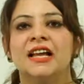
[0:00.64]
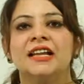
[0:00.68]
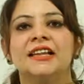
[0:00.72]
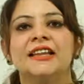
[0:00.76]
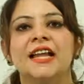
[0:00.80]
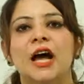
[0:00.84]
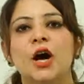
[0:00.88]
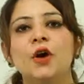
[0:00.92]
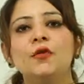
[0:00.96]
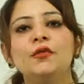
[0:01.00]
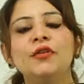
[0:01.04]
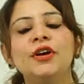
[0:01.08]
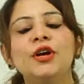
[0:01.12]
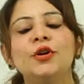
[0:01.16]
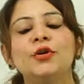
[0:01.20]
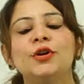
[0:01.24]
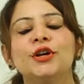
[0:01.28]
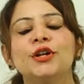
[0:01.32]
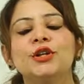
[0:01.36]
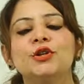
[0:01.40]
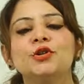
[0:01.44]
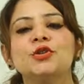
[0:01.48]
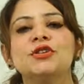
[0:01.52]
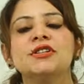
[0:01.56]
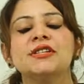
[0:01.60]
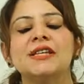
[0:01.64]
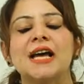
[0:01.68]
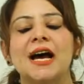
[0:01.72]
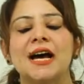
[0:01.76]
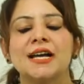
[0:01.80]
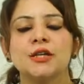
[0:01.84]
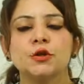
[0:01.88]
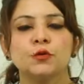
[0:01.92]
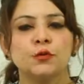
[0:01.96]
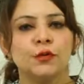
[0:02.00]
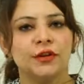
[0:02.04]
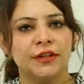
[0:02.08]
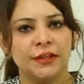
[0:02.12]
Now we are going to
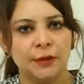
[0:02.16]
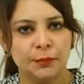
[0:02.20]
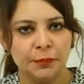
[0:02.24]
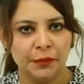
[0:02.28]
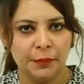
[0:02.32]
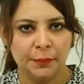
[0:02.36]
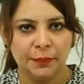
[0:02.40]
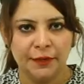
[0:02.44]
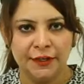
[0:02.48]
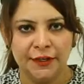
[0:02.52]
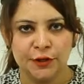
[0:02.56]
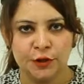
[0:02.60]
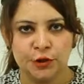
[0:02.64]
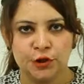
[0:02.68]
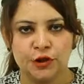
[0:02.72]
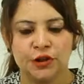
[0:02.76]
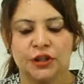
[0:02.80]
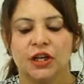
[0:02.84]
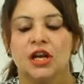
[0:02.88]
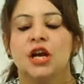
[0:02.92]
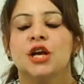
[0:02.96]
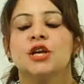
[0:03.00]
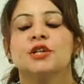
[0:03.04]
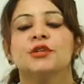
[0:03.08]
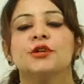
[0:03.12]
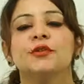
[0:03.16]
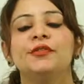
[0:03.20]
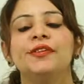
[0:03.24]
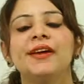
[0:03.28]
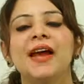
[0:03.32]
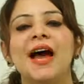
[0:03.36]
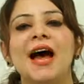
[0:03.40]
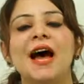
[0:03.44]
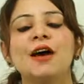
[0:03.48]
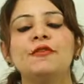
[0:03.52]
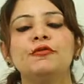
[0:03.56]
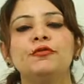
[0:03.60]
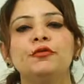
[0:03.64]
start with the preparation. So we
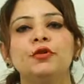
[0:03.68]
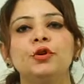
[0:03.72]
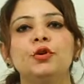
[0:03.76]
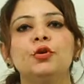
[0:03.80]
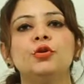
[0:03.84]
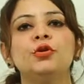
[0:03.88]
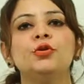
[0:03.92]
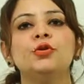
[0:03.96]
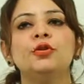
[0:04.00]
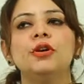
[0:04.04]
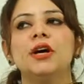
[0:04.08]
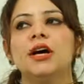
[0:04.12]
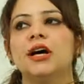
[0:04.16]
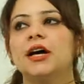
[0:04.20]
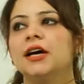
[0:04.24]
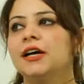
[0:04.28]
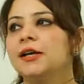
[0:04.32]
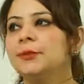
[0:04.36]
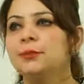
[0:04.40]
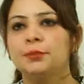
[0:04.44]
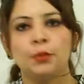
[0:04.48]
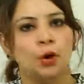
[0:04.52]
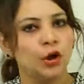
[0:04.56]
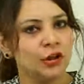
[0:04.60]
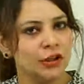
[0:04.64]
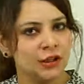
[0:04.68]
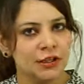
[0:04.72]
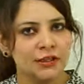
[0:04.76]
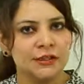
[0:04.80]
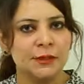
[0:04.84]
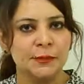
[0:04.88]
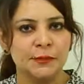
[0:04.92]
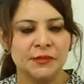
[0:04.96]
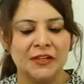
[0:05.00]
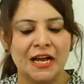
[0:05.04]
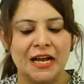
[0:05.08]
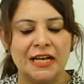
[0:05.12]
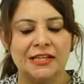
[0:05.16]
have few important
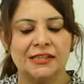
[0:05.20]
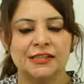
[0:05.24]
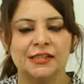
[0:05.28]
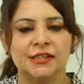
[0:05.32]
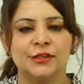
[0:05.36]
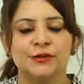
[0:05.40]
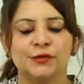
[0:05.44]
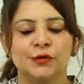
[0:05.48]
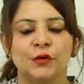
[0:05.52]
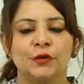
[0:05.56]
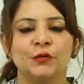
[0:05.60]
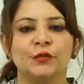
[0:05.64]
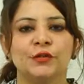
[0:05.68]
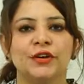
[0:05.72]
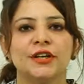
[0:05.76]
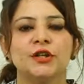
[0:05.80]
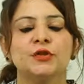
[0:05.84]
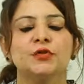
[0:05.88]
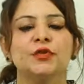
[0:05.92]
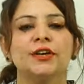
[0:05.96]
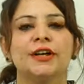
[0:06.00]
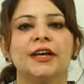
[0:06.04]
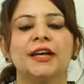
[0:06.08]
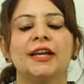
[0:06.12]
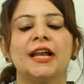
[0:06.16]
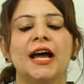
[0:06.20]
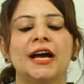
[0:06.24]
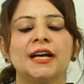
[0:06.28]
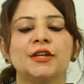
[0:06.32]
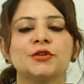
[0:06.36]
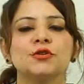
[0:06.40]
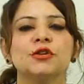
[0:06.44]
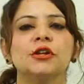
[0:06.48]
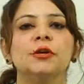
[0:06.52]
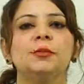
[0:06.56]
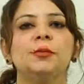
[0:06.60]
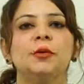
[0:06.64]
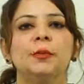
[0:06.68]
substances from which we can
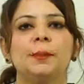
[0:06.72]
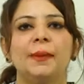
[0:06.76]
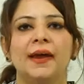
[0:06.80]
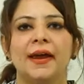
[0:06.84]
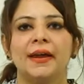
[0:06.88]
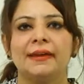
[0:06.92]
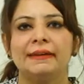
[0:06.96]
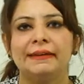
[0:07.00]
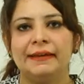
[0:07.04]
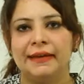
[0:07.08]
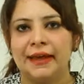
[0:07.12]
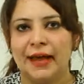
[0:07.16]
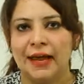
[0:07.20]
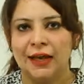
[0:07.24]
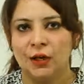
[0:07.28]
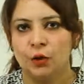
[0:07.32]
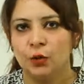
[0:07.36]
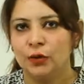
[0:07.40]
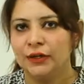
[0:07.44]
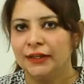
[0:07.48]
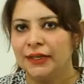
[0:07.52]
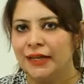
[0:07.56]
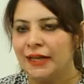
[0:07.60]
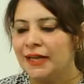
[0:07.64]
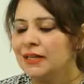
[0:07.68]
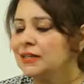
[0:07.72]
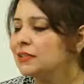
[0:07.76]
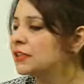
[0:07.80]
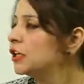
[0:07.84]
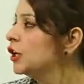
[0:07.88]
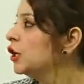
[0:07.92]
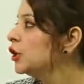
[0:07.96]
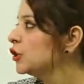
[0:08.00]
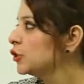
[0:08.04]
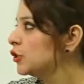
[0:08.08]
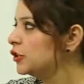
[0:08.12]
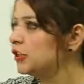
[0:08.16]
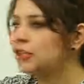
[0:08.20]
actually prepare the haloalkanes.
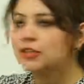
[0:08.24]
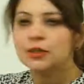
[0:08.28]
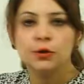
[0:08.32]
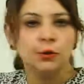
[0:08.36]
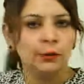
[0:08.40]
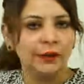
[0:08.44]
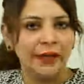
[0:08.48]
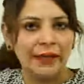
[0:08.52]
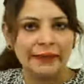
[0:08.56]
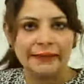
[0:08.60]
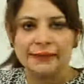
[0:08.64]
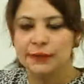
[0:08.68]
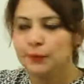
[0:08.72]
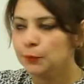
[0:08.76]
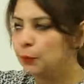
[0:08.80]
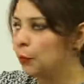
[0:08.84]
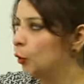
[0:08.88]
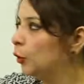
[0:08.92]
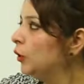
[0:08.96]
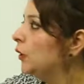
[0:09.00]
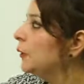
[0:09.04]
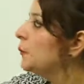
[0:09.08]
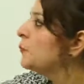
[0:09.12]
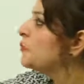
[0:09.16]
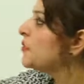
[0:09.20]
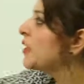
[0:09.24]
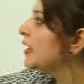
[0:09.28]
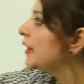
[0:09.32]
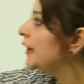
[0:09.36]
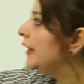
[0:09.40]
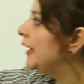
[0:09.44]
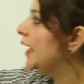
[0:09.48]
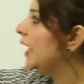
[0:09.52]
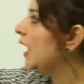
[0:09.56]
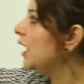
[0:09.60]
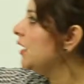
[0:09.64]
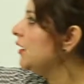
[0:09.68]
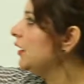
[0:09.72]
So just look at the board.
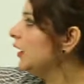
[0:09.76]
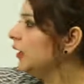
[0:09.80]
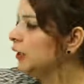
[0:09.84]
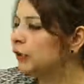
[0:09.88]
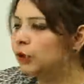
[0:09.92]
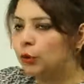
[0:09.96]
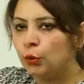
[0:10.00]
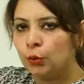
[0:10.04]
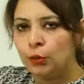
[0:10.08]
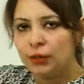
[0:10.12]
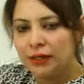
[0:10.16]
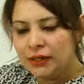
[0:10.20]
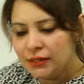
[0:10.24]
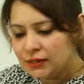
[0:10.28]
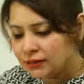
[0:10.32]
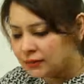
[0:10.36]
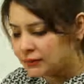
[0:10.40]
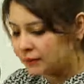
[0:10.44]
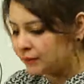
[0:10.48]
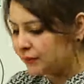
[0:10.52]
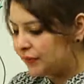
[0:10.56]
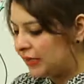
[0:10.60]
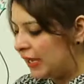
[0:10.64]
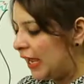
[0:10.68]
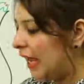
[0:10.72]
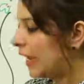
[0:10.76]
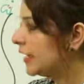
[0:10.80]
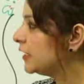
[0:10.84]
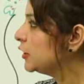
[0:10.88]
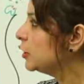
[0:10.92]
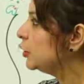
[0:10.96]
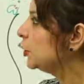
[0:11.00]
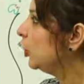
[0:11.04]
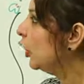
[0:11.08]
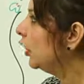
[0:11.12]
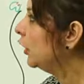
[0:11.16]
They are alcohols. As you